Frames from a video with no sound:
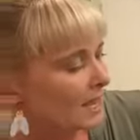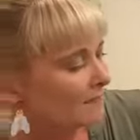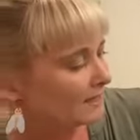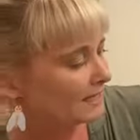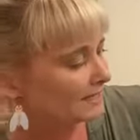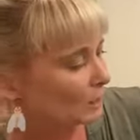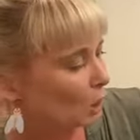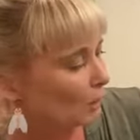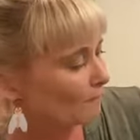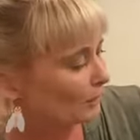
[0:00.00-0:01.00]
These
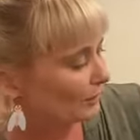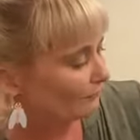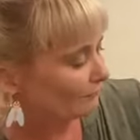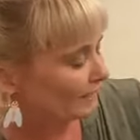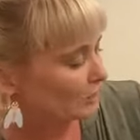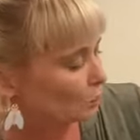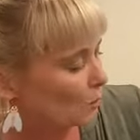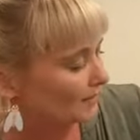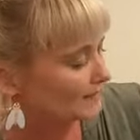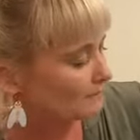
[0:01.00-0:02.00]
long bony feet,
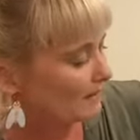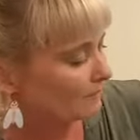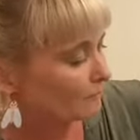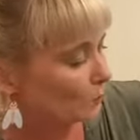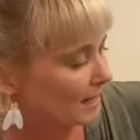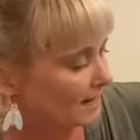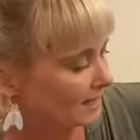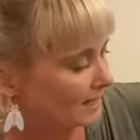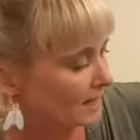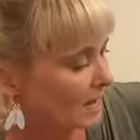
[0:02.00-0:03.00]
once made for
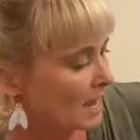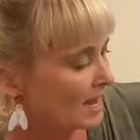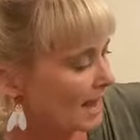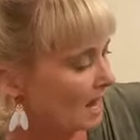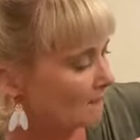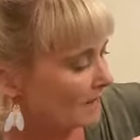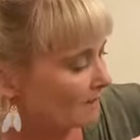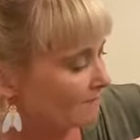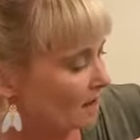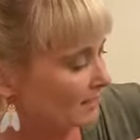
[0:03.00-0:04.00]
wading, now make
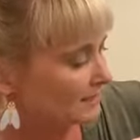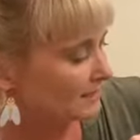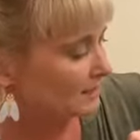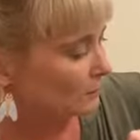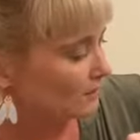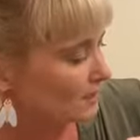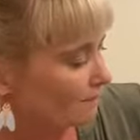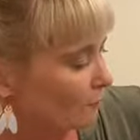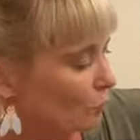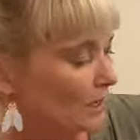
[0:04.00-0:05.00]
fine stilts
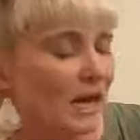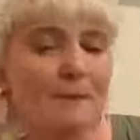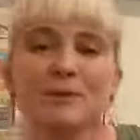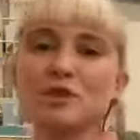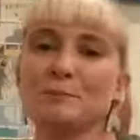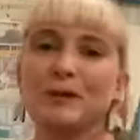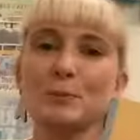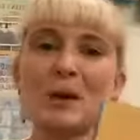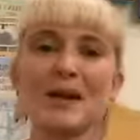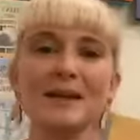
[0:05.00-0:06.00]
for garbage bin
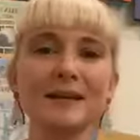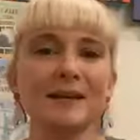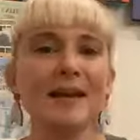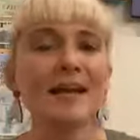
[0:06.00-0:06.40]
raiding."